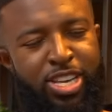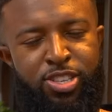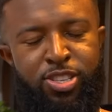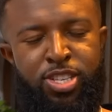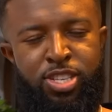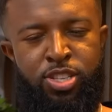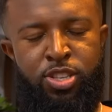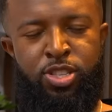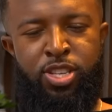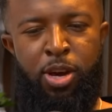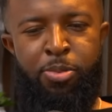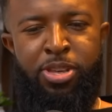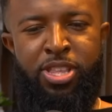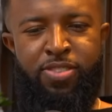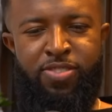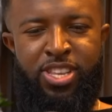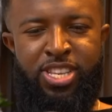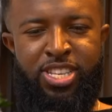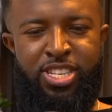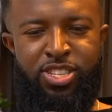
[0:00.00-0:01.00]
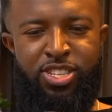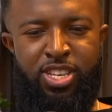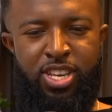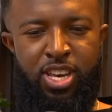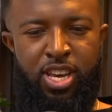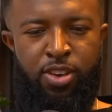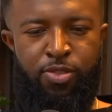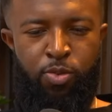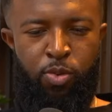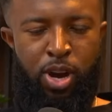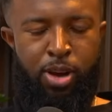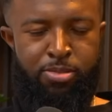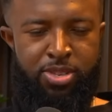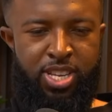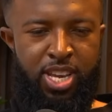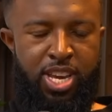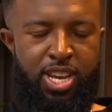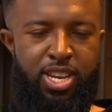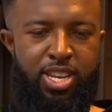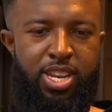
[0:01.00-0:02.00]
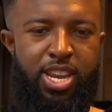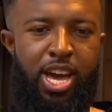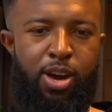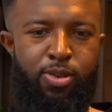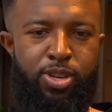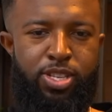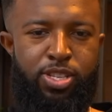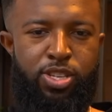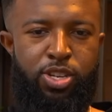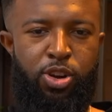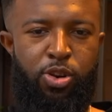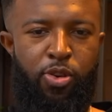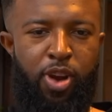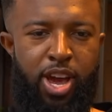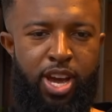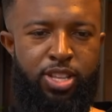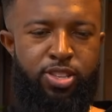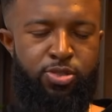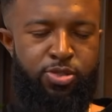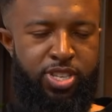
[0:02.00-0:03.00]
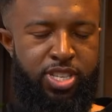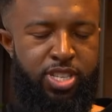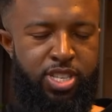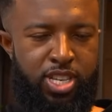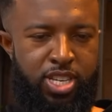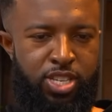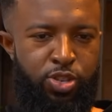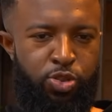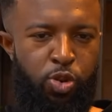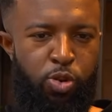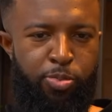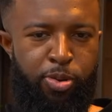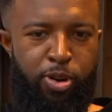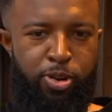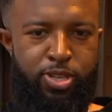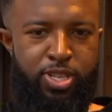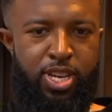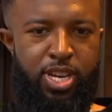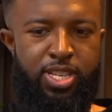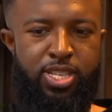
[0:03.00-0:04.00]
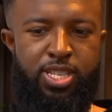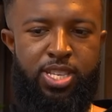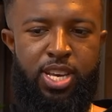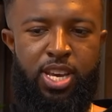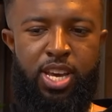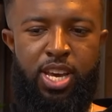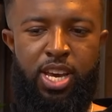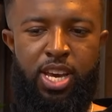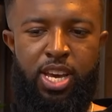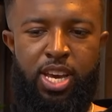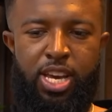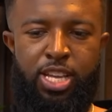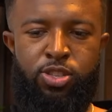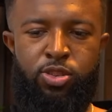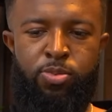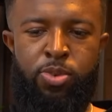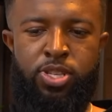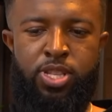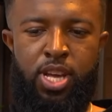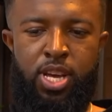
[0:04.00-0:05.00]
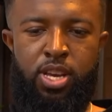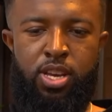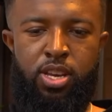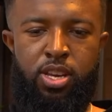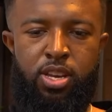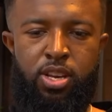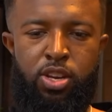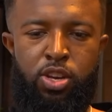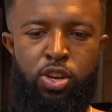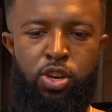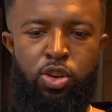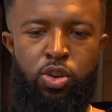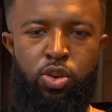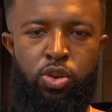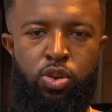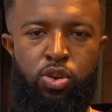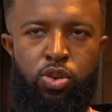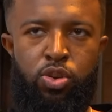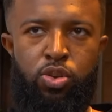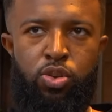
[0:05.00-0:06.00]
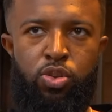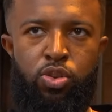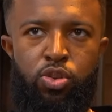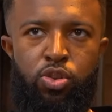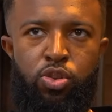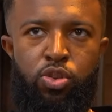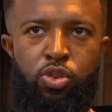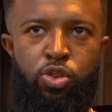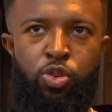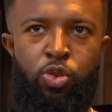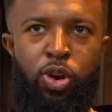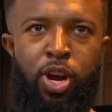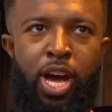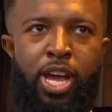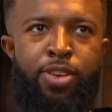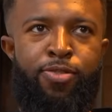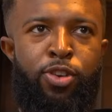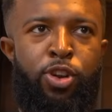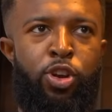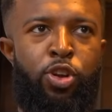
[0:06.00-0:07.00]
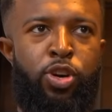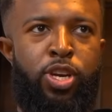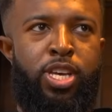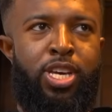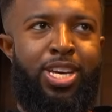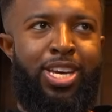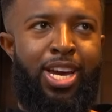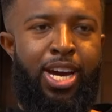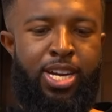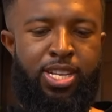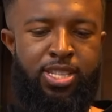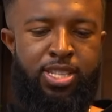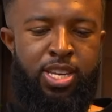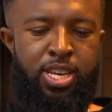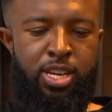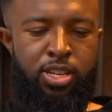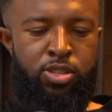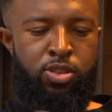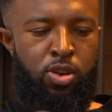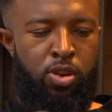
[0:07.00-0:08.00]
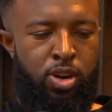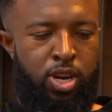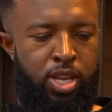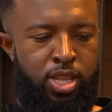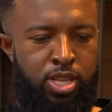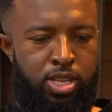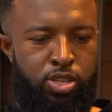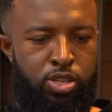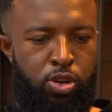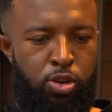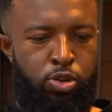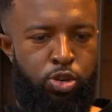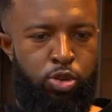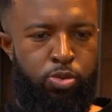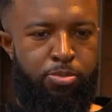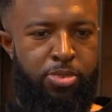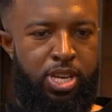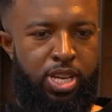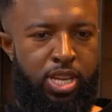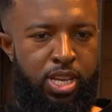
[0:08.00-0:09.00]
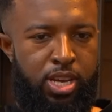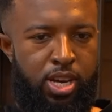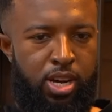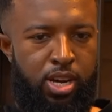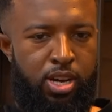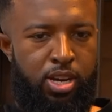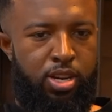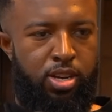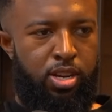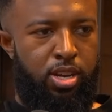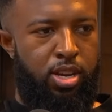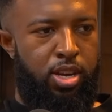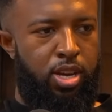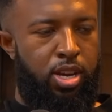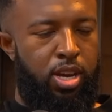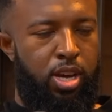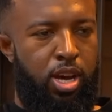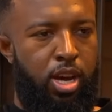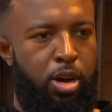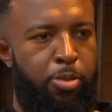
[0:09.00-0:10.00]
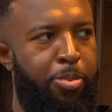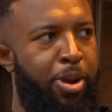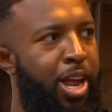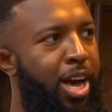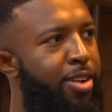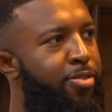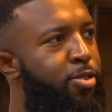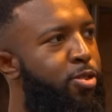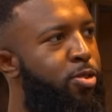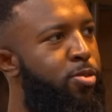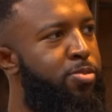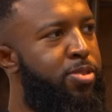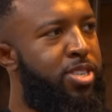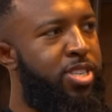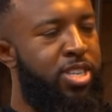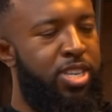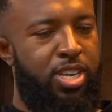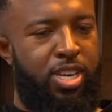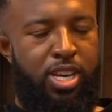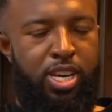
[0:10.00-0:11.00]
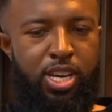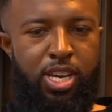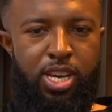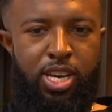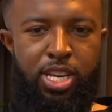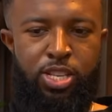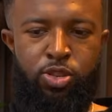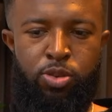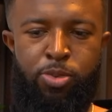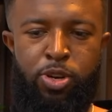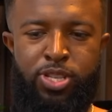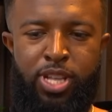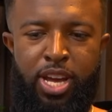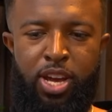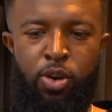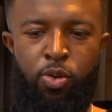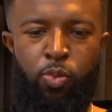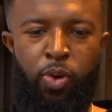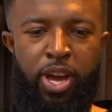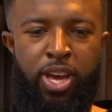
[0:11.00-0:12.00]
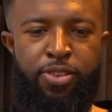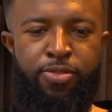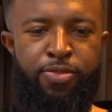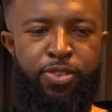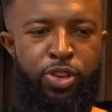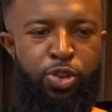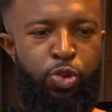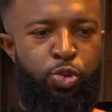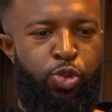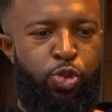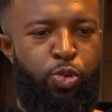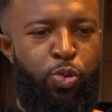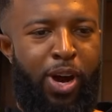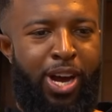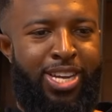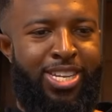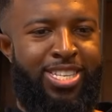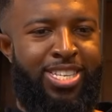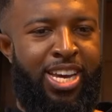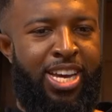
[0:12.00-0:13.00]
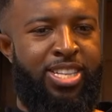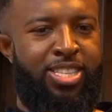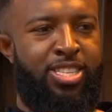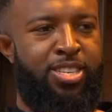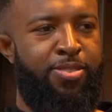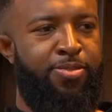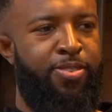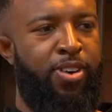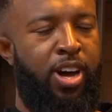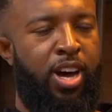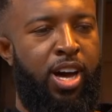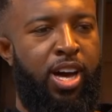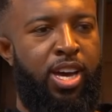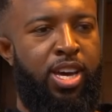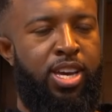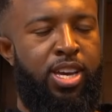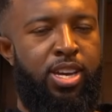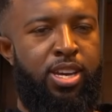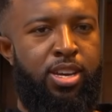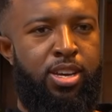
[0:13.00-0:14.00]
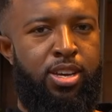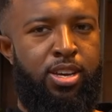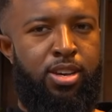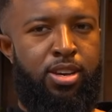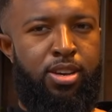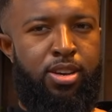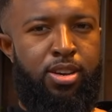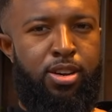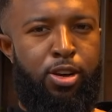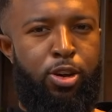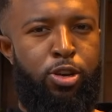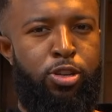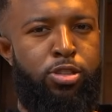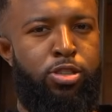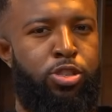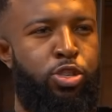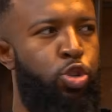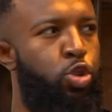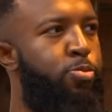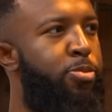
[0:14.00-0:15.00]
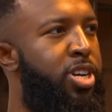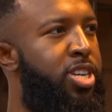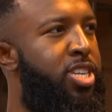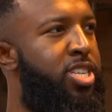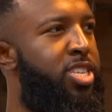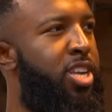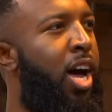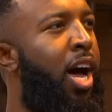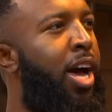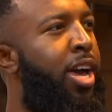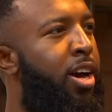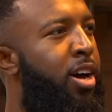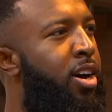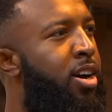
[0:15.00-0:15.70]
Okay. So tell me that this is, if what I'm saying now is correct or is your process. It's almost like you're kind of looking at TikTok and these social media platforms. It's almost like a way for you to identify consumer desire.